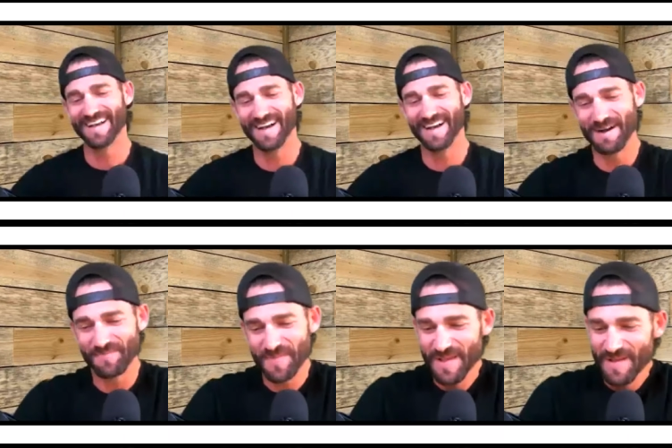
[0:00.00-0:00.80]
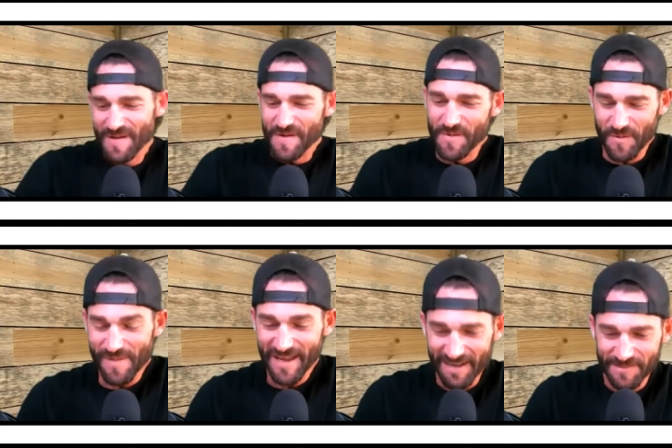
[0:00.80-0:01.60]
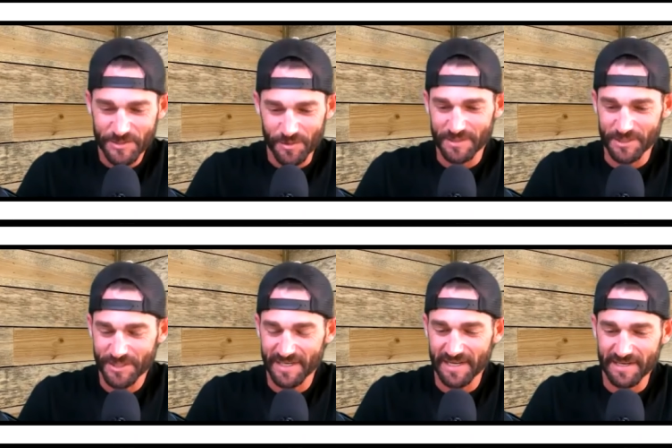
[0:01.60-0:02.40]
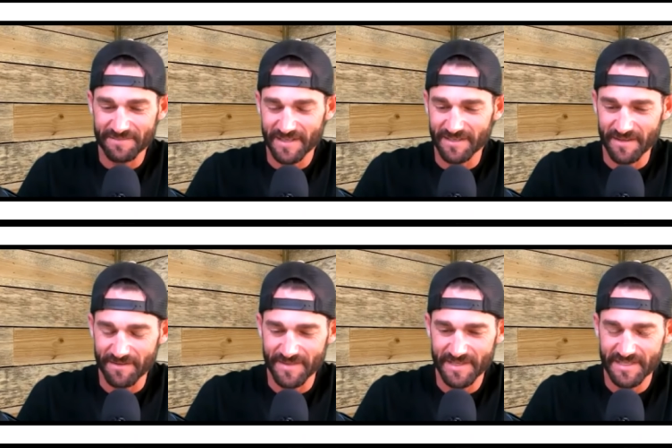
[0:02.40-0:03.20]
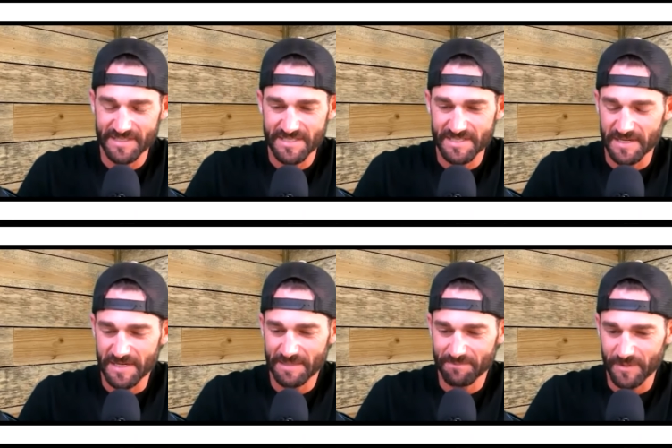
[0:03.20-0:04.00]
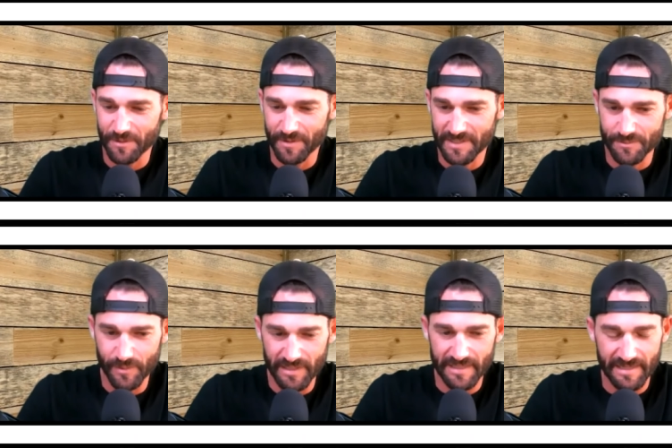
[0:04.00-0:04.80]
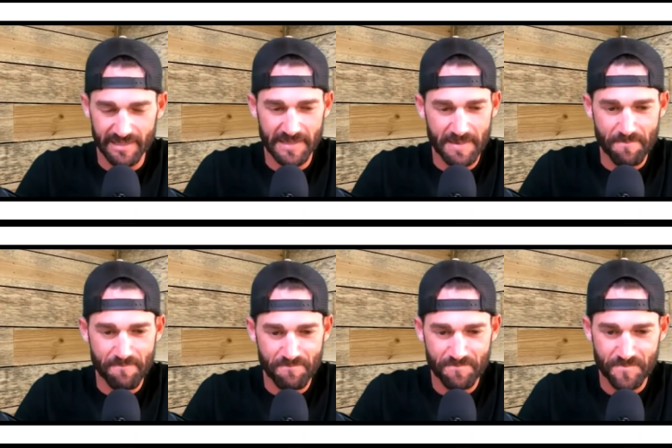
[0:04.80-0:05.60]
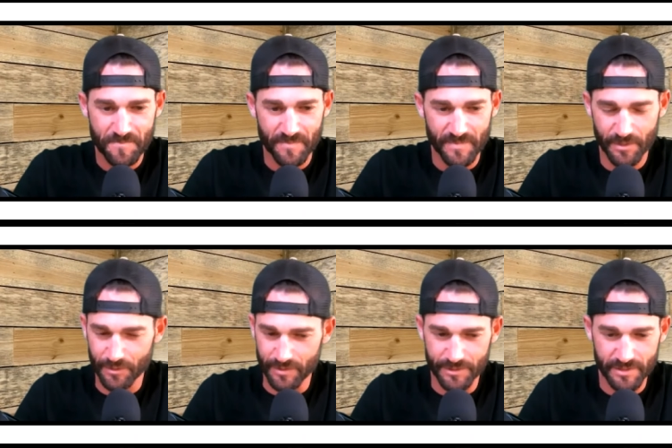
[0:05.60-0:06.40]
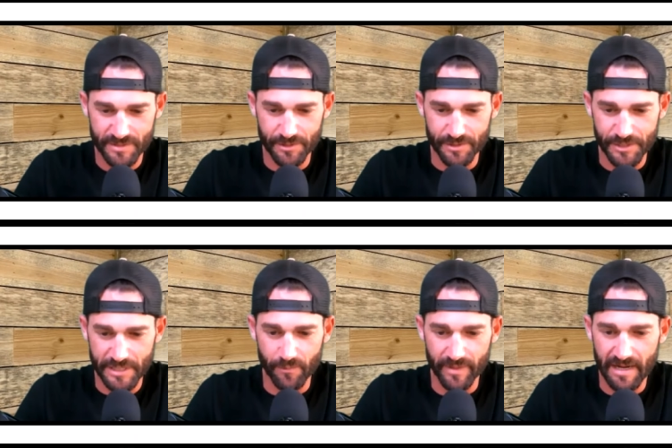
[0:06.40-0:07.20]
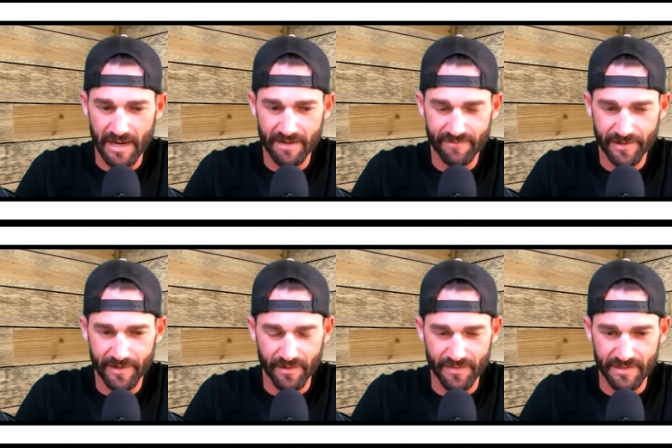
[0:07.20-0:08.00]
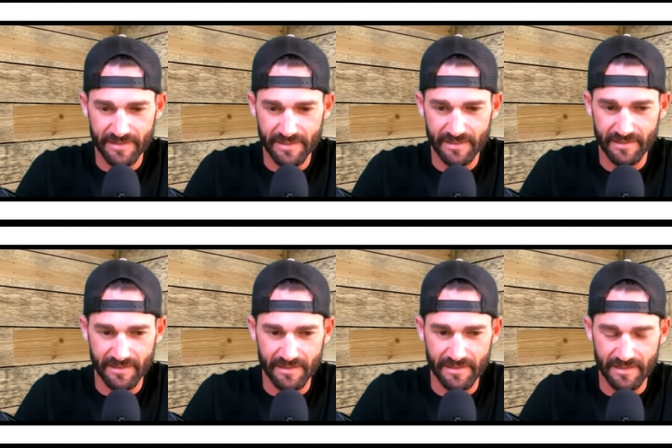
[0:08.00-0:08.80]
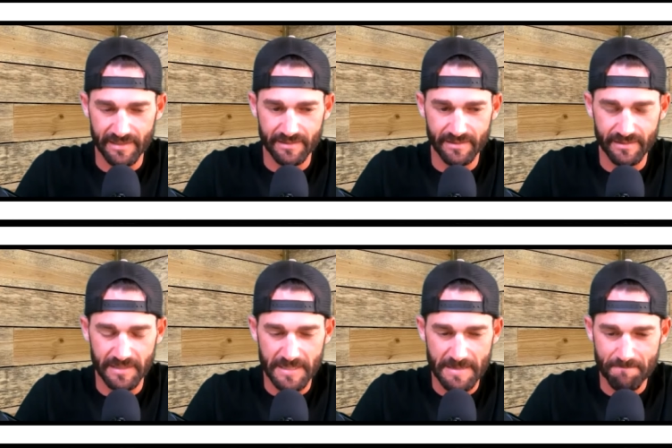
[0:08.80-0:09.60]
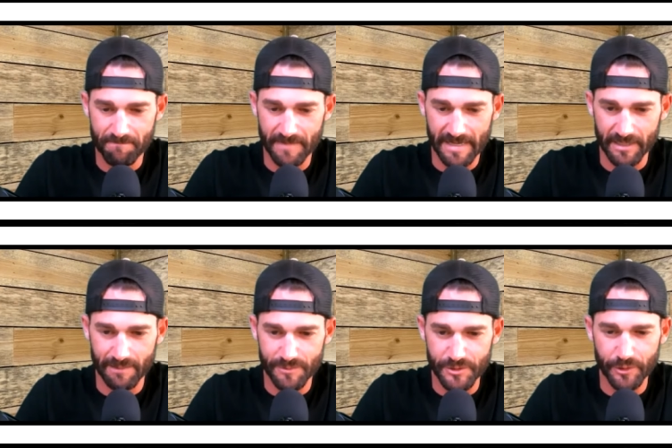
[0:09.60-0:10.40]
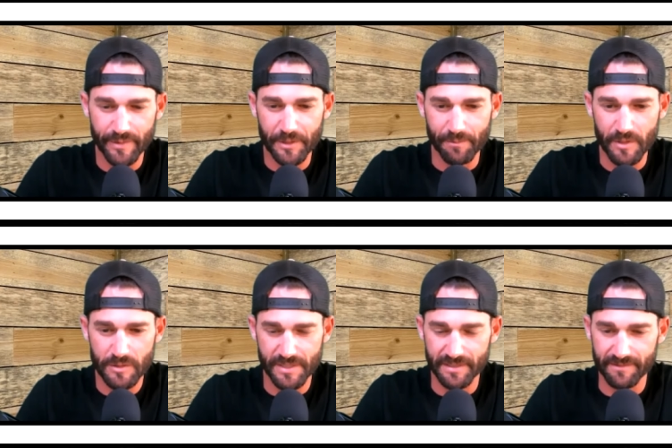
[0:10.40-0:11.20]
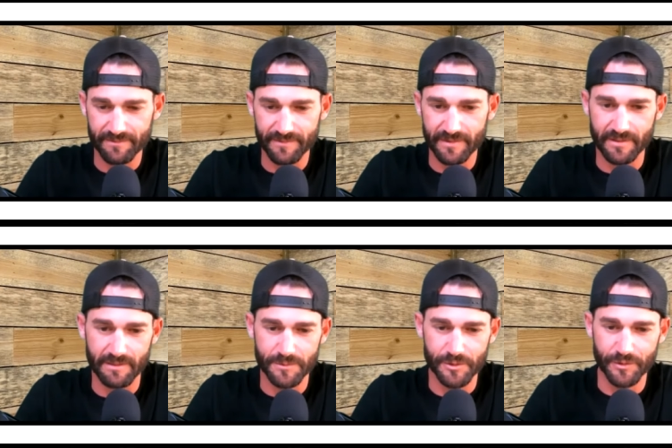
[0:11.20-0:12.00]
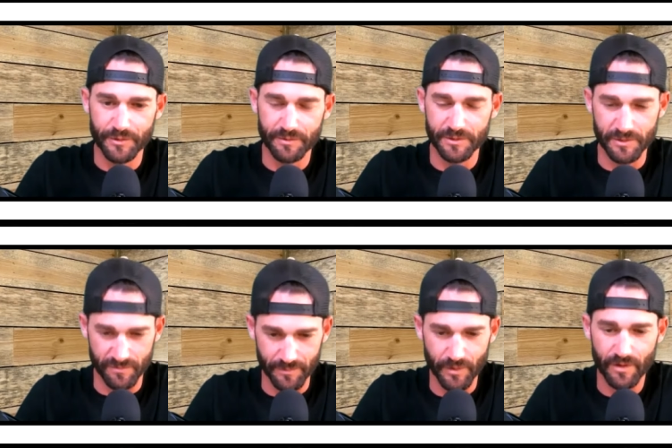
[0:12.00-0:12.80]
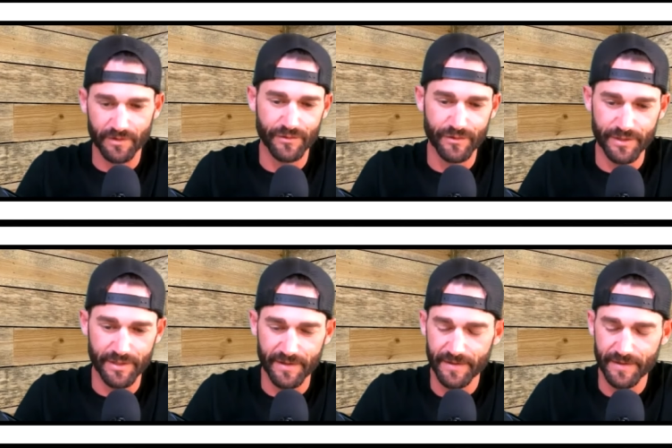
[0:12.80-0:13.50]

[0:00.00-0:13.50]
um, well, man, I've enjoyed the shit out of of, of this, um, Chris. Really, um, you're just you're a genuine guy, very authentic, and and um, it comes through in your music. It comes through just from talking to you.